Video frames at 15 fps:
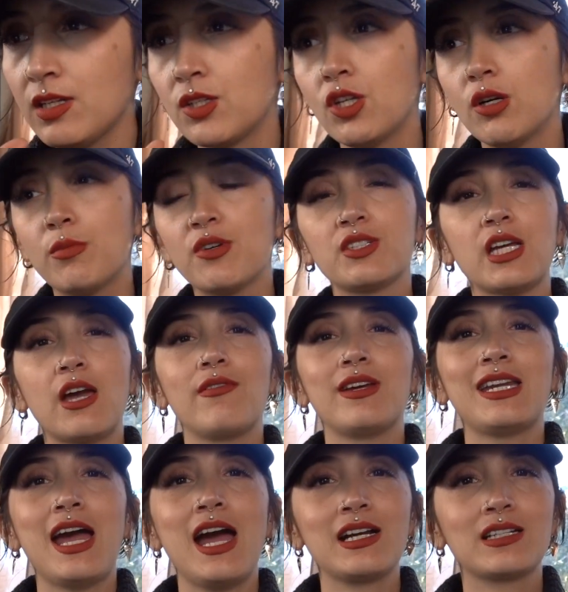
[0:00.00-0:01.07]
Number
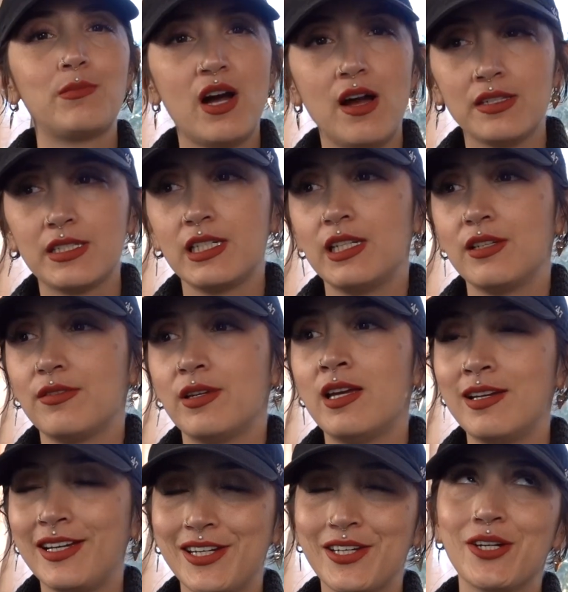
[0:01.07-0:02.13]
7, act positive.
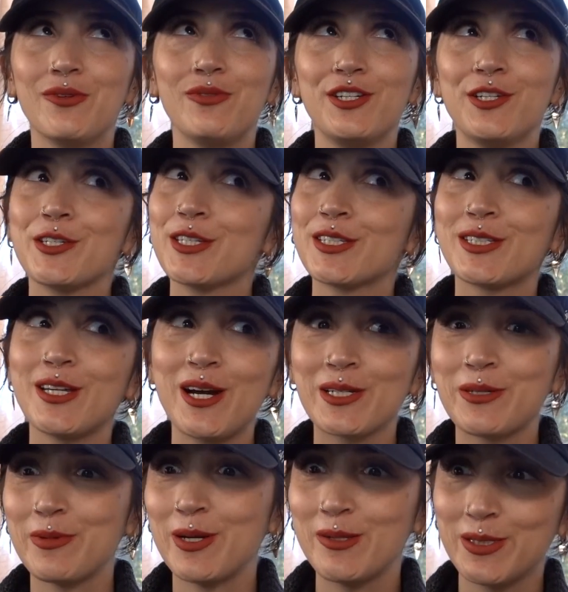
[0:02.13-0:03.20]
I know we just
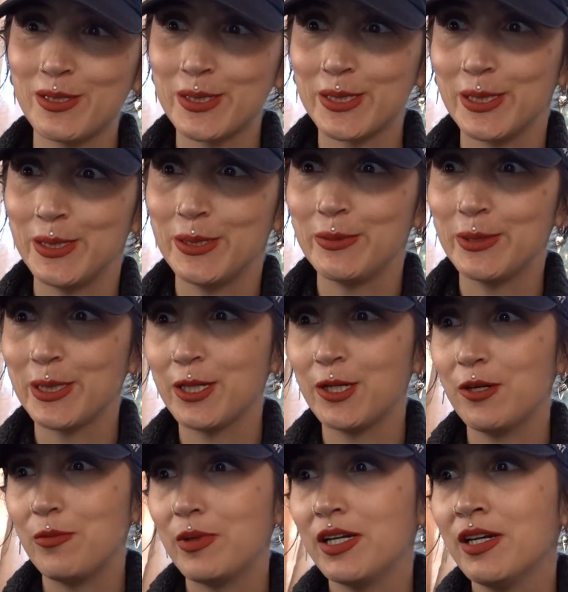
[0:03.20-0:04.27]
talked about this a little bit
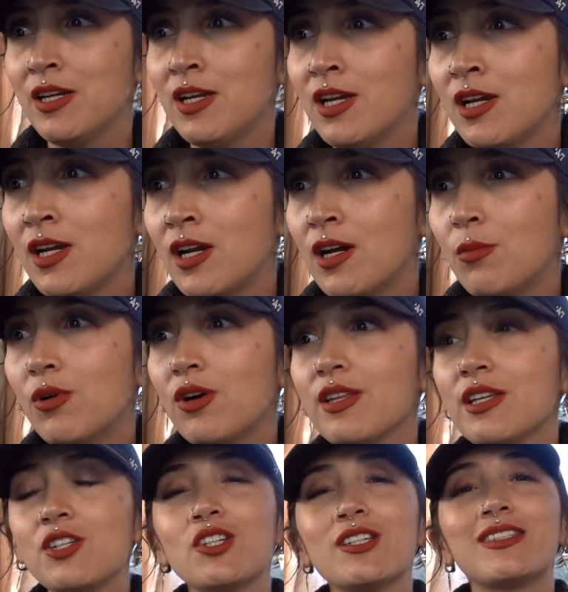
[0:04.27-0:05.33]
ago, but more
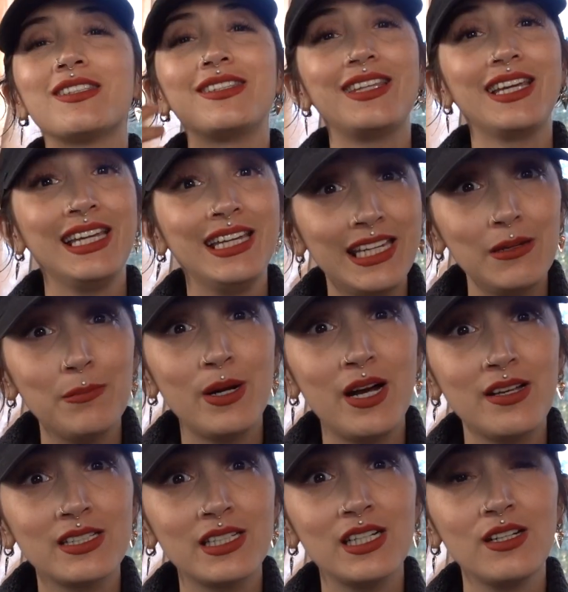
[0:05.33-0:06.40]
than just thinking
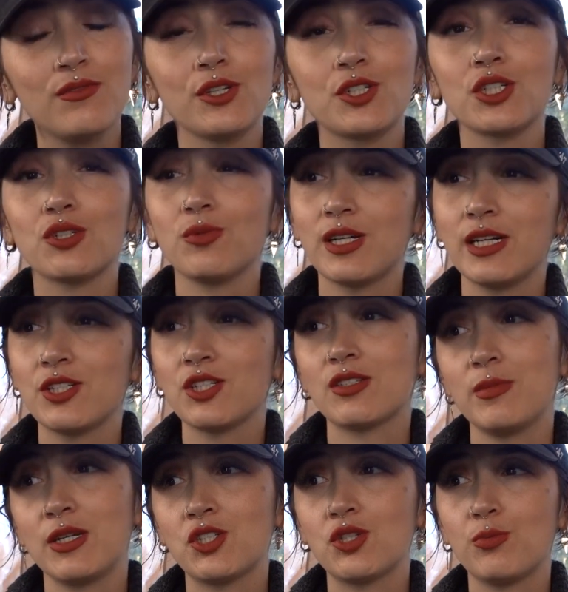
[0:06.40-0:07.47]
positive, which is what I
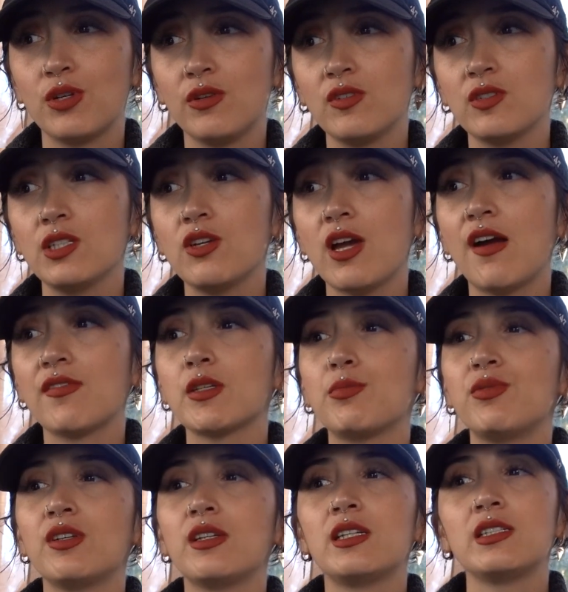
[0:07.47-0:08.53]
just mentioned previously, you have to
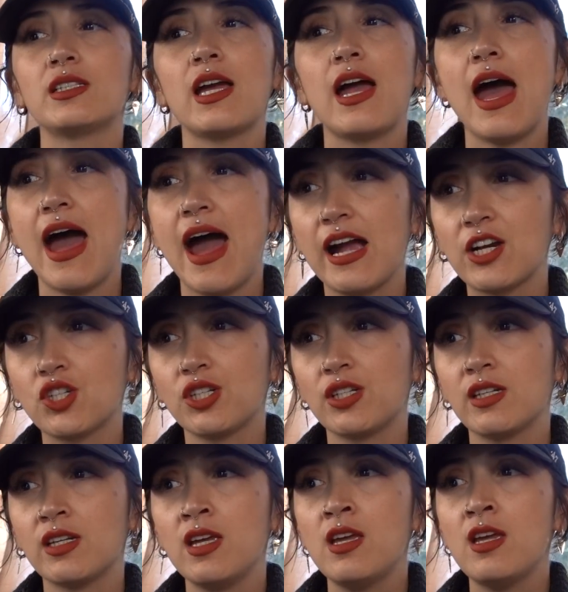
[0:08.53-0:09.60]
put it into action.